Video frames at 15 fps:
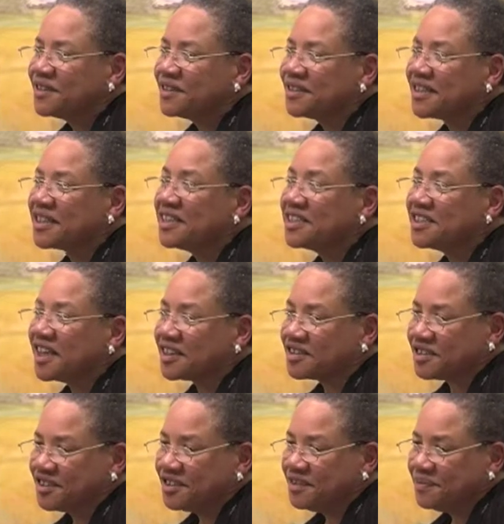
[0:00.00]
the
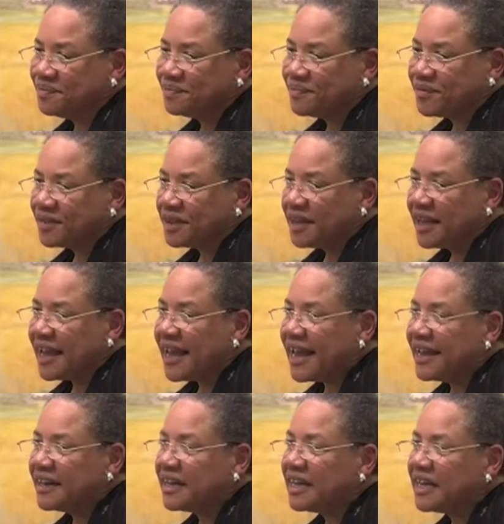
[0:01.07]
conductor,
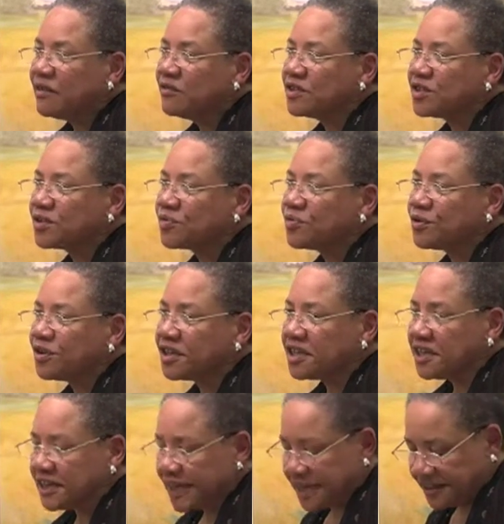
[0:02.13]
and he was
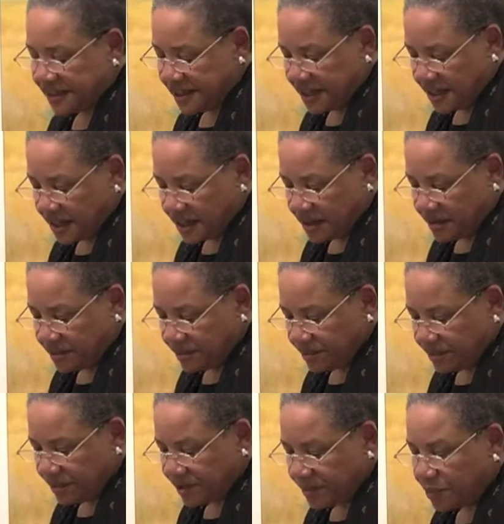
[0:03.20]
working at the
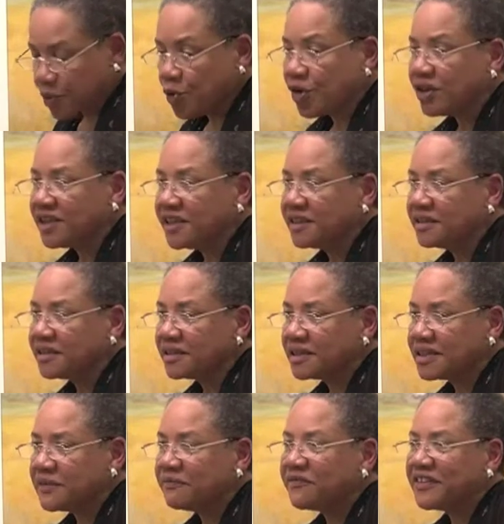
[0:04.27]
Portland
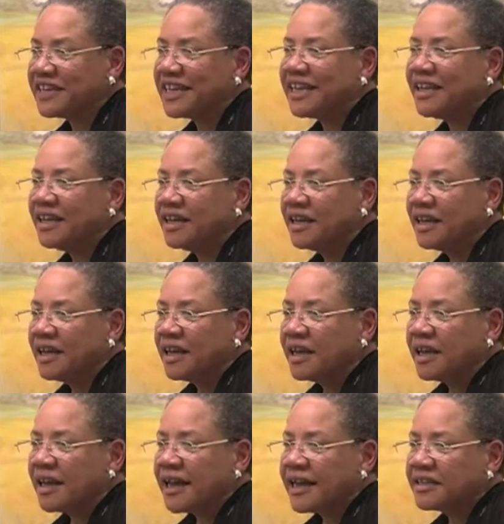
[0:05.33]
Symphony.
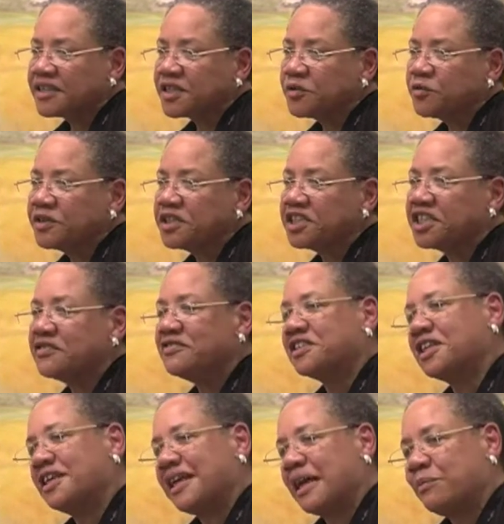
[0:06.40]
And so when she
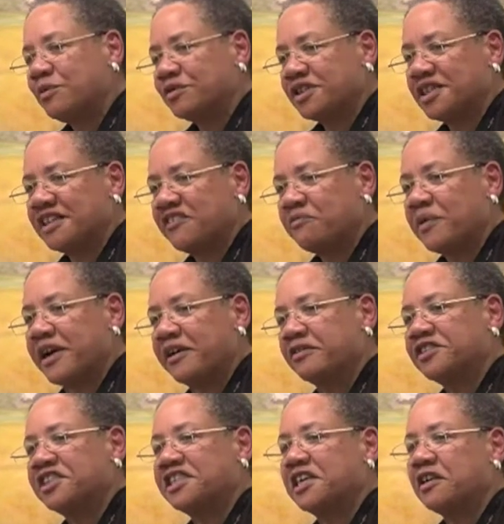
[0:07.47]
was unable to live by
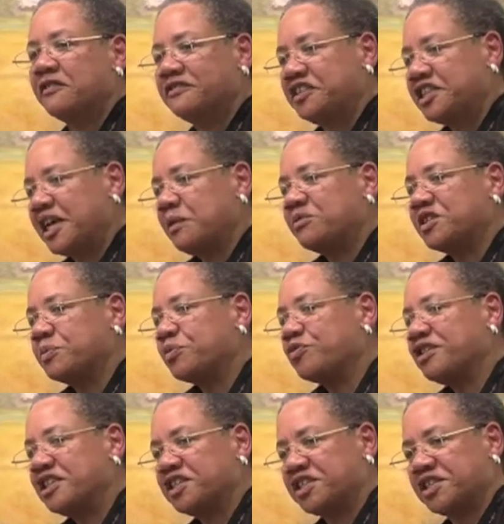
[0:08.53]
herself, James
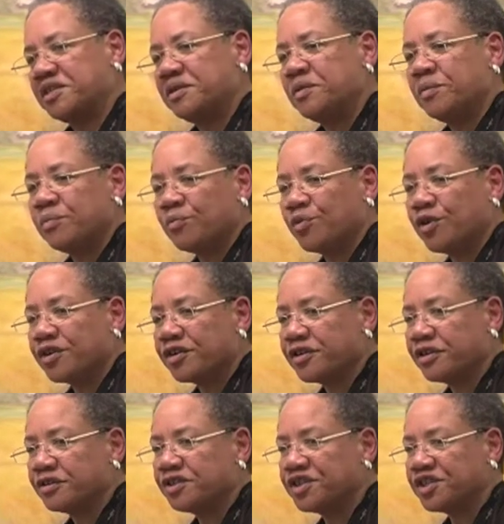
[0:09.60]
DePriest brought
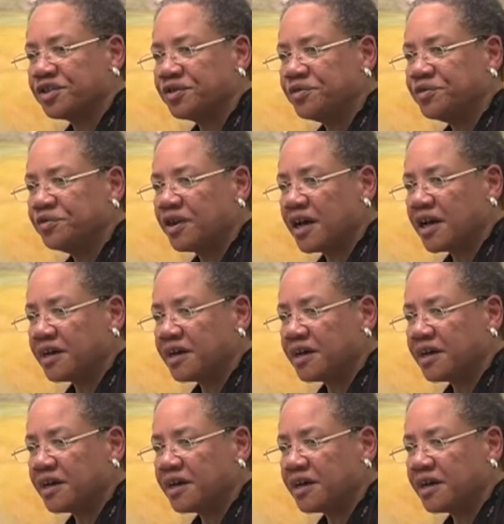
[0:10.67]
her to